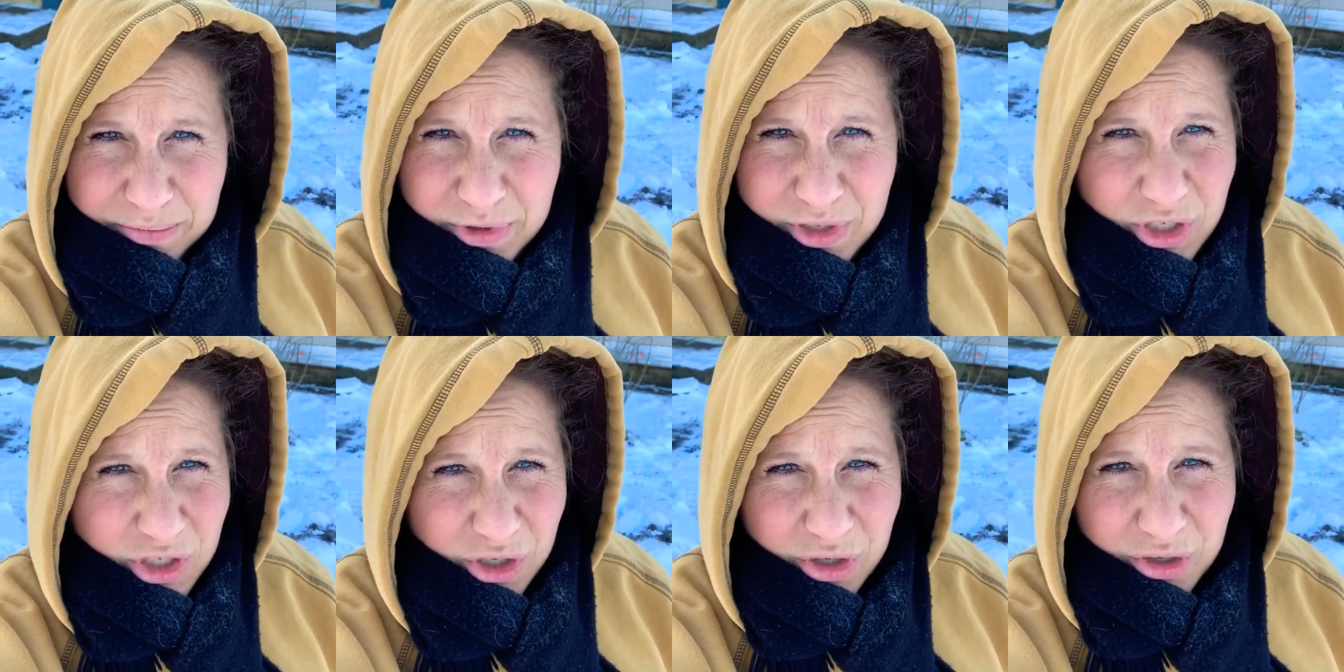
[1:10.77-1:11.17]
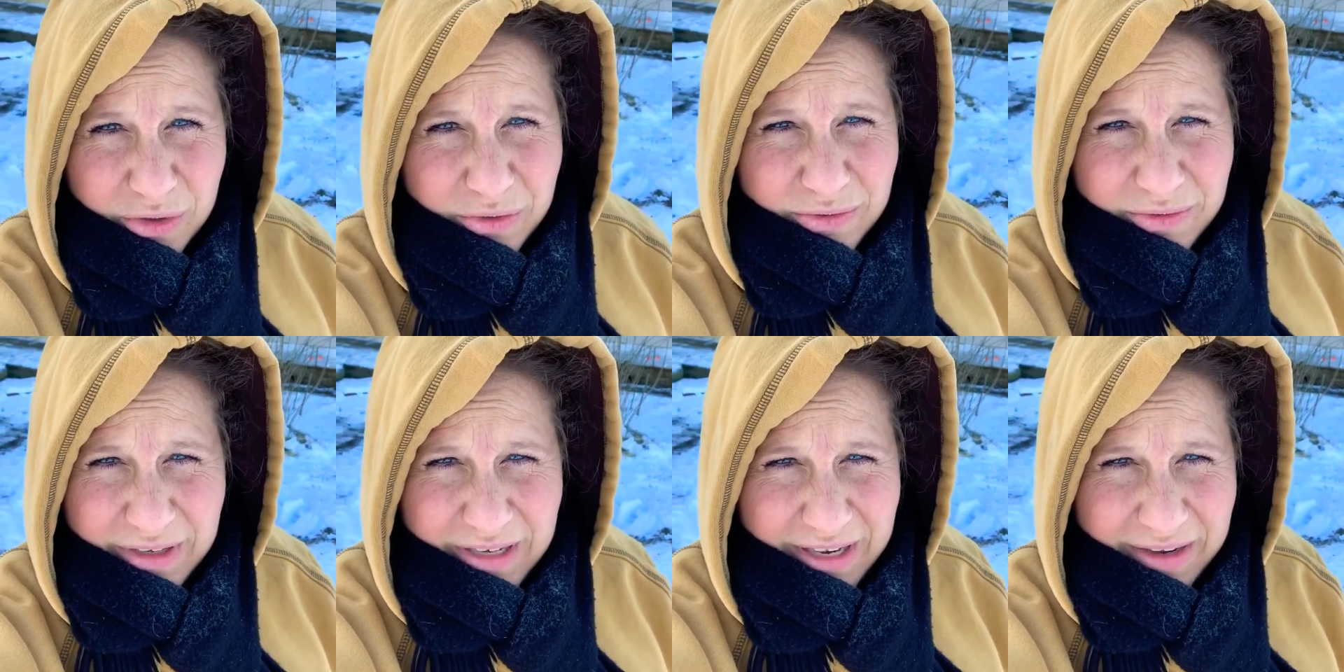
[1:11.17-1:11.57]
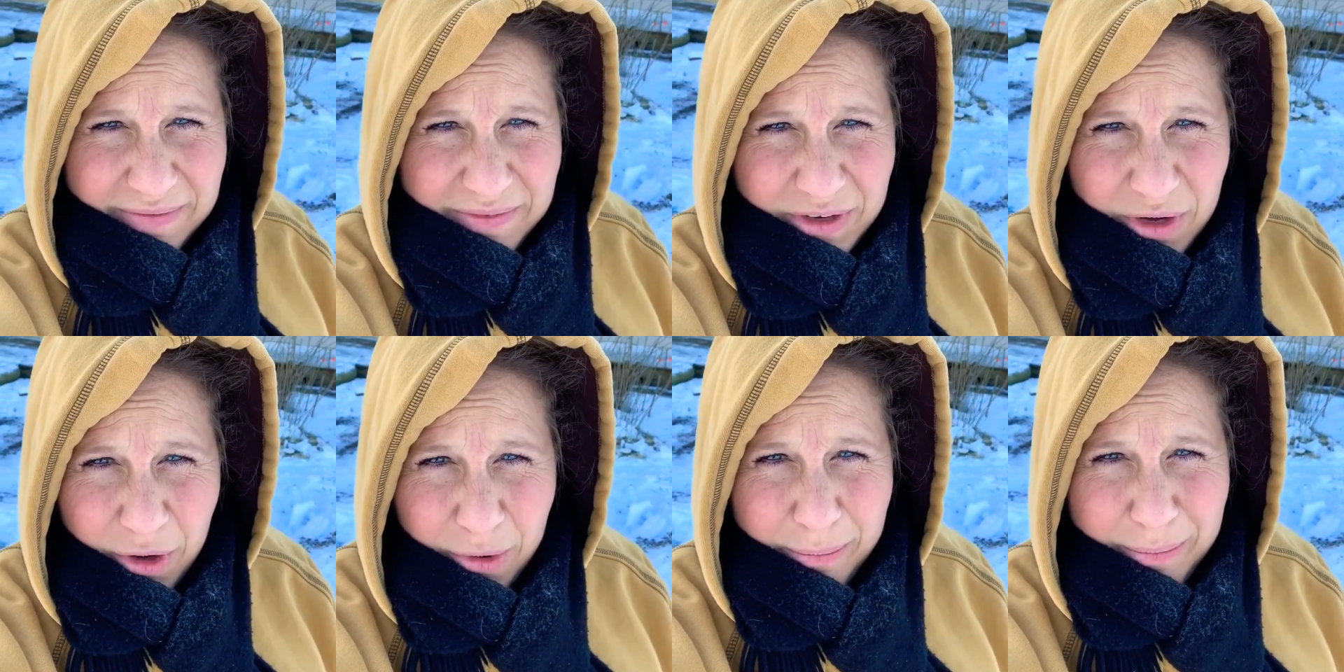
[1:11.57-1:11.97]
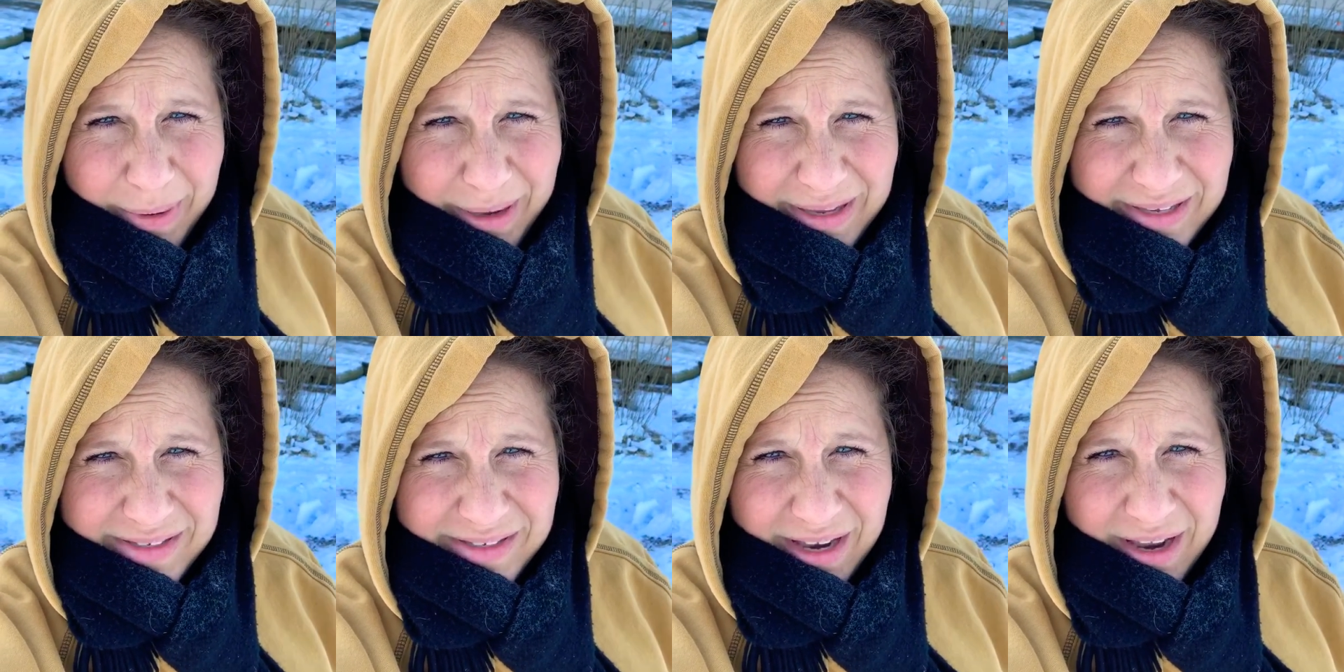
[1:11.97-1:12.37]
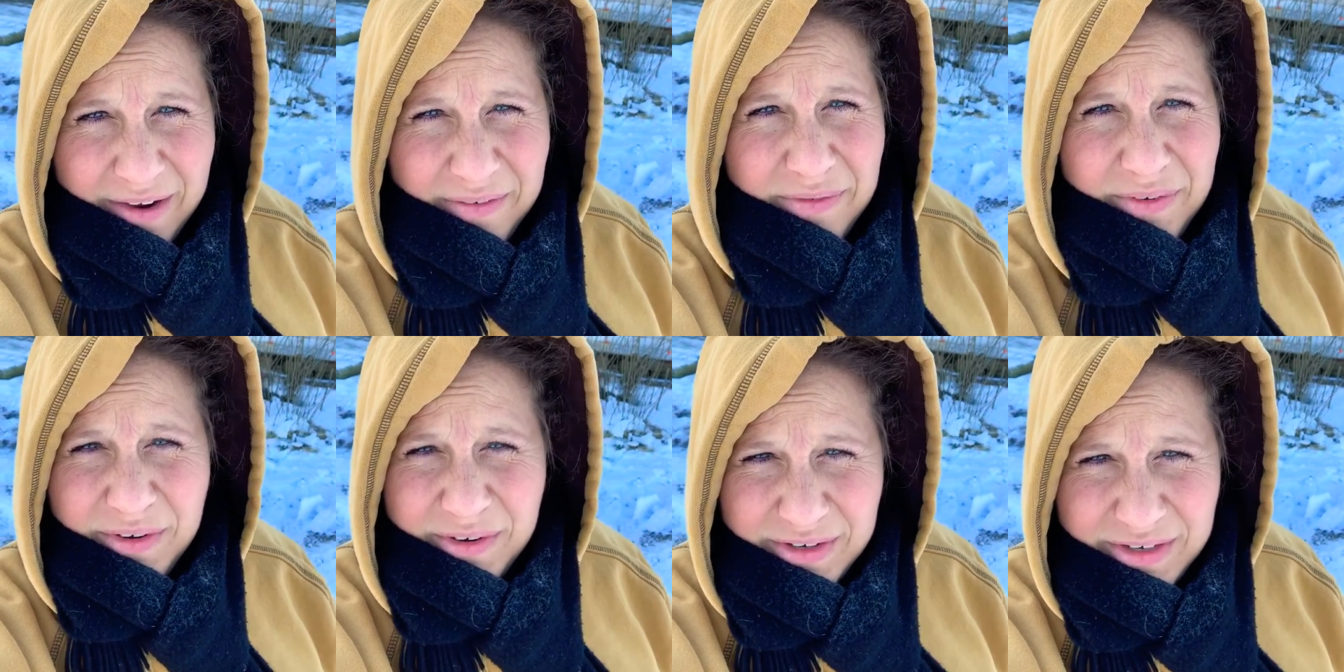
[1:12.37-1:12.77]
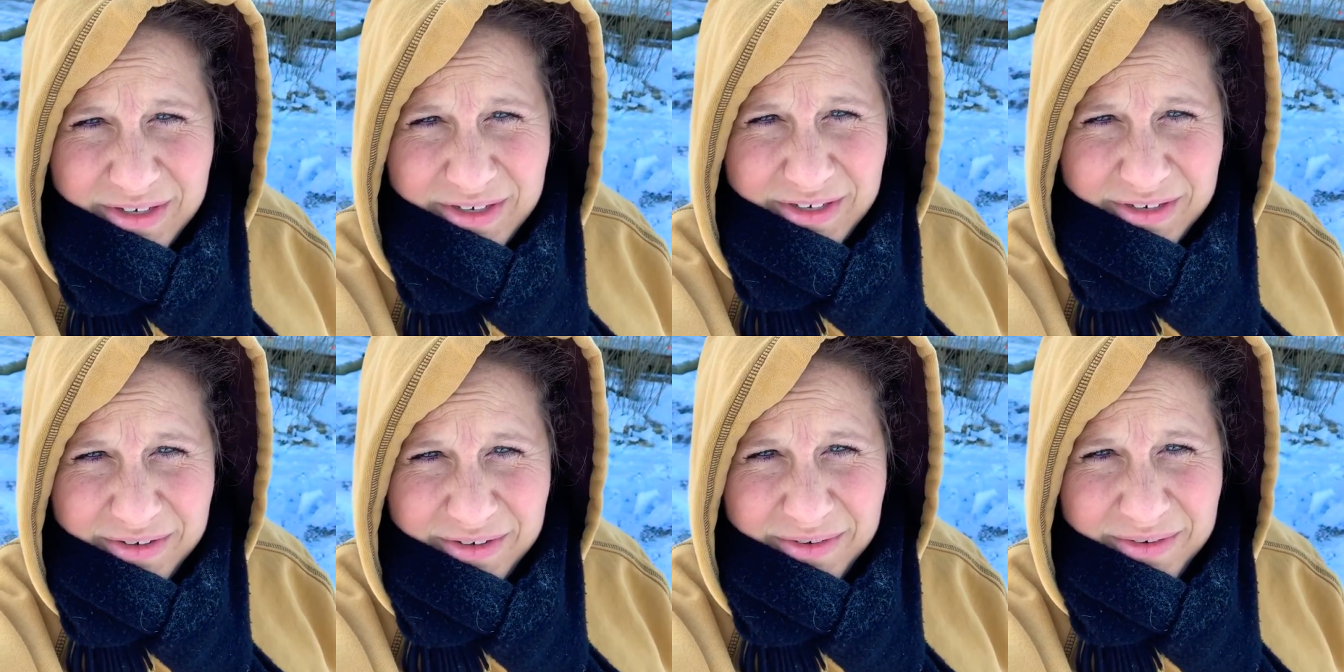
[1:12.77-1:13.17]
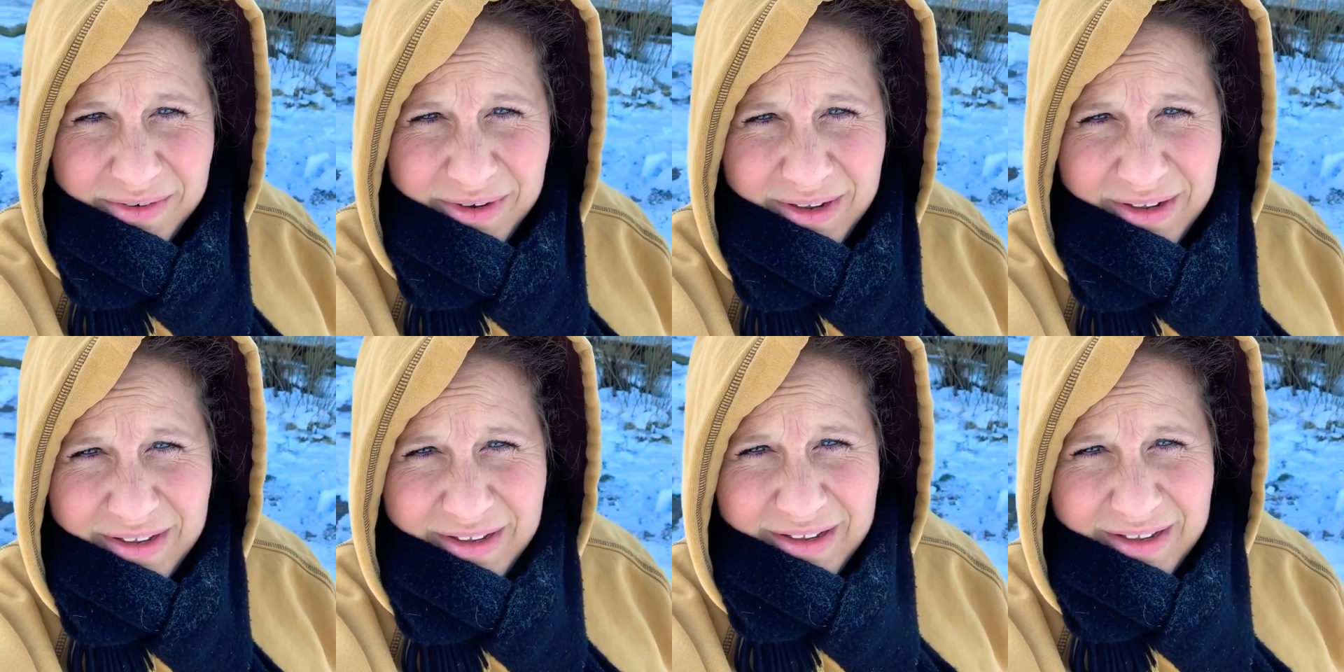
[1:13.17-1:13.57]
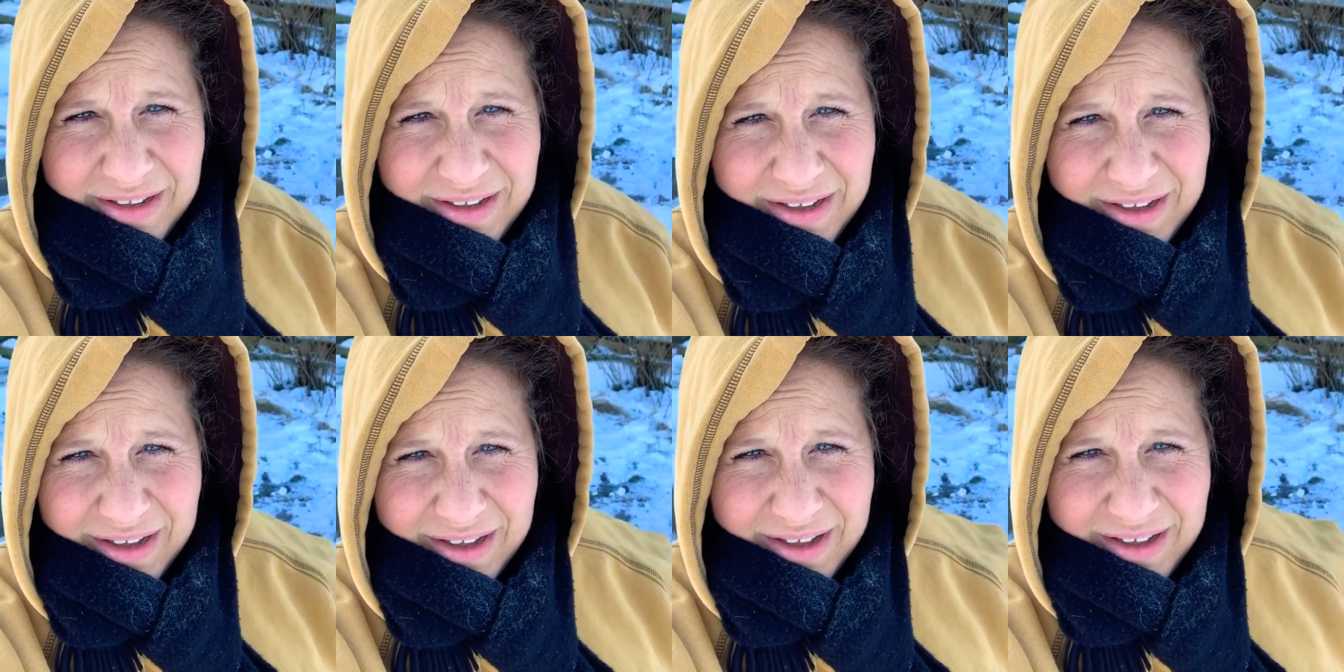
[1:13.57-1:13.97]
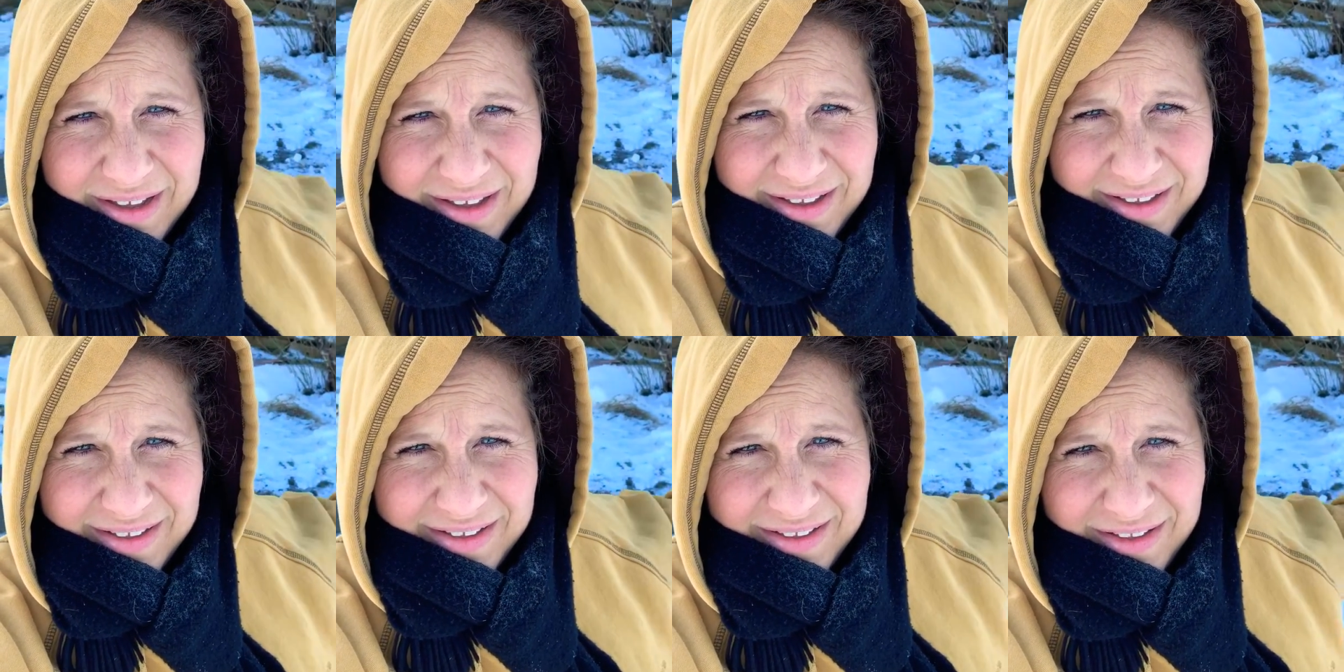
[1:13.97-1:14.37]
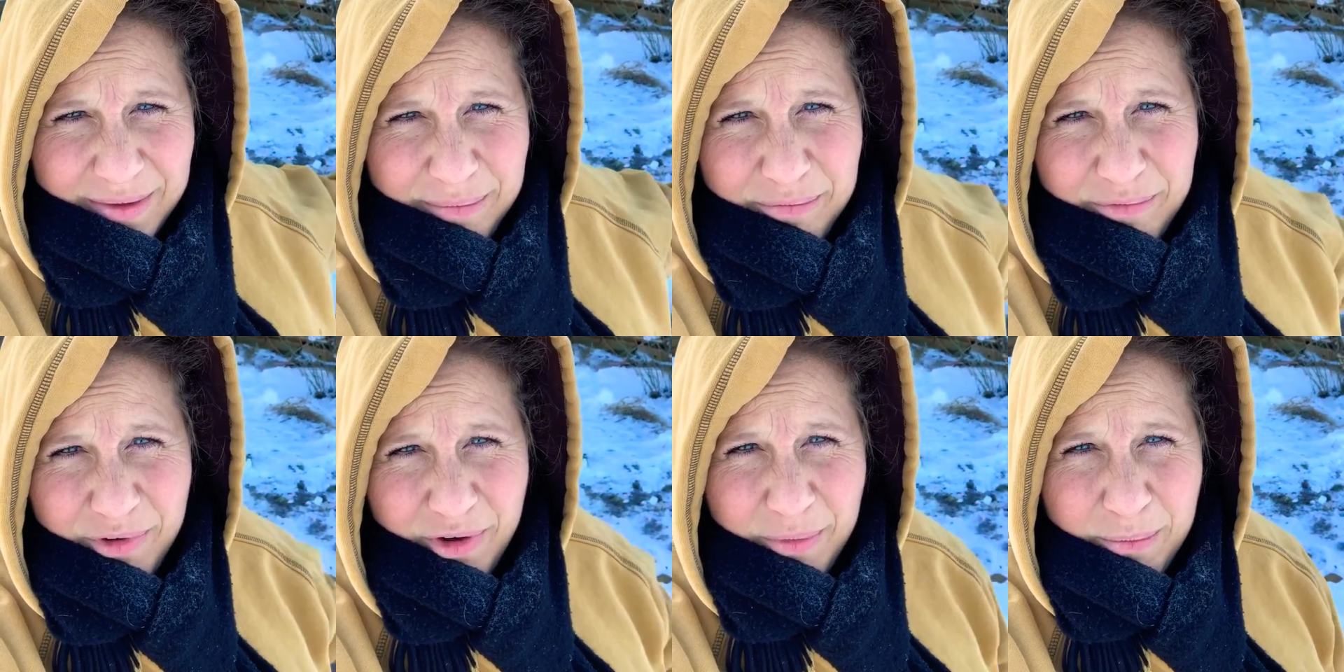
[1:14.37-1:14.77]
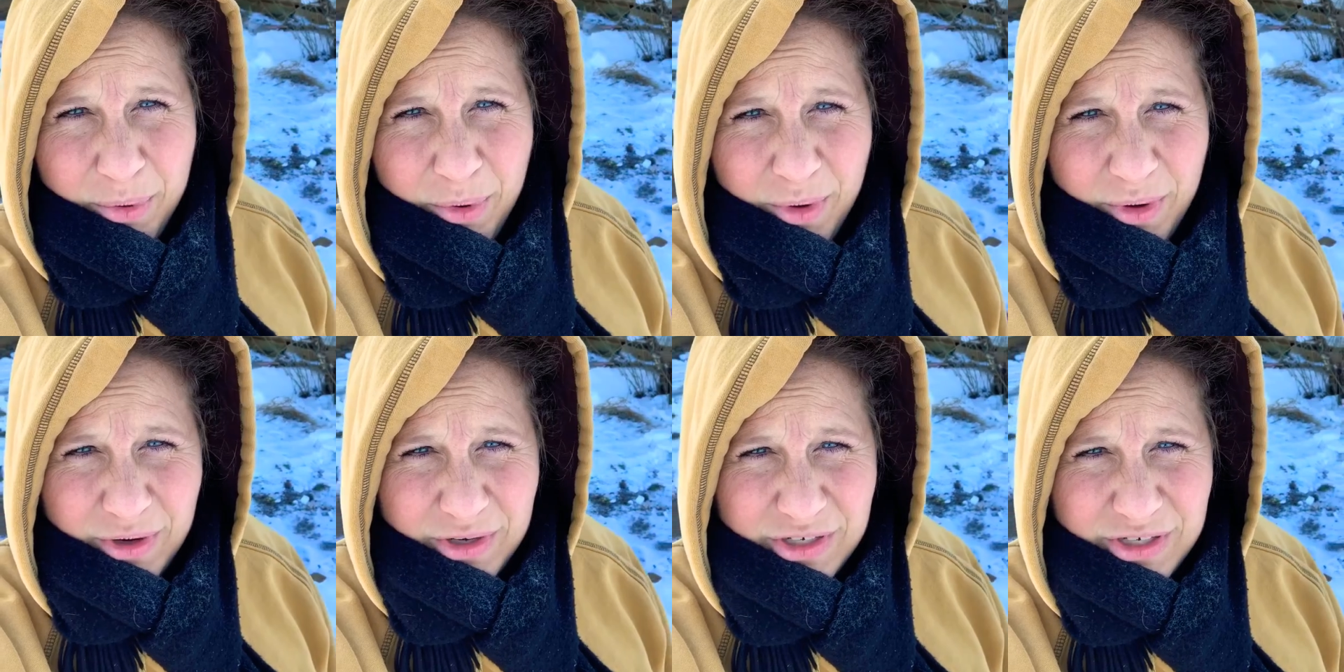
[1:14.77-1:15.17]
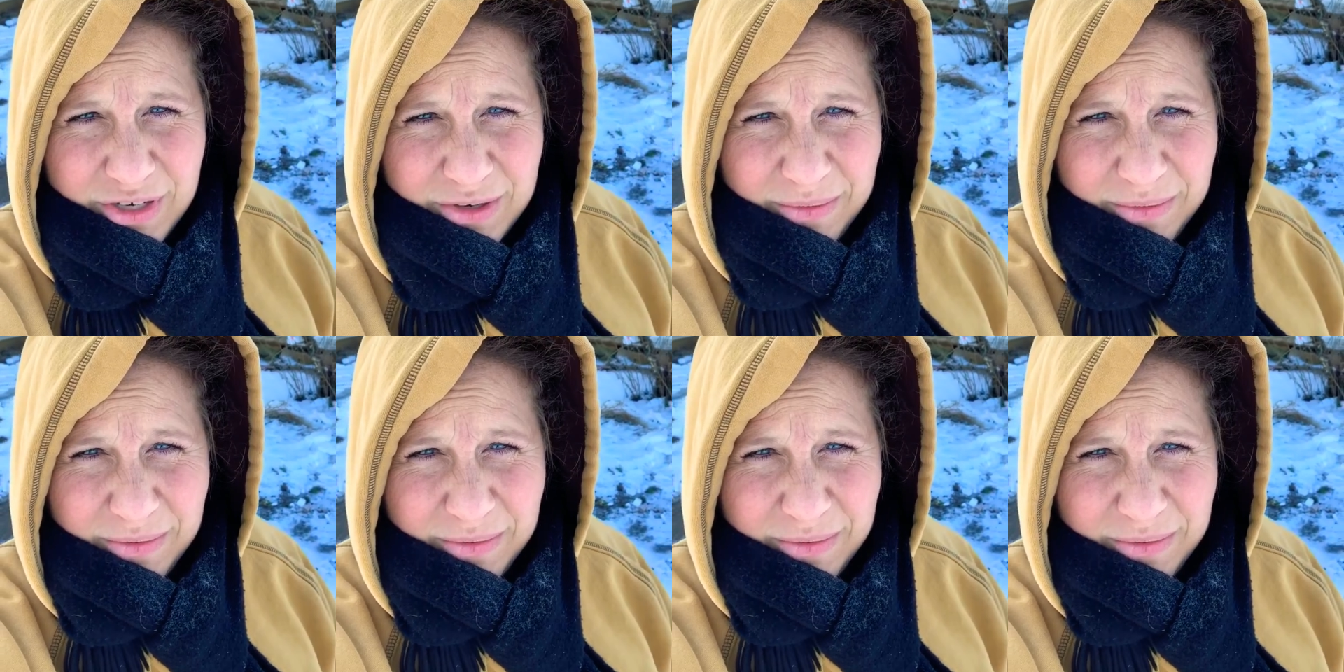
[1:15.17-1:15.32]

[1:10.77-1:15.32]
sure give it our best effort to do a front porch.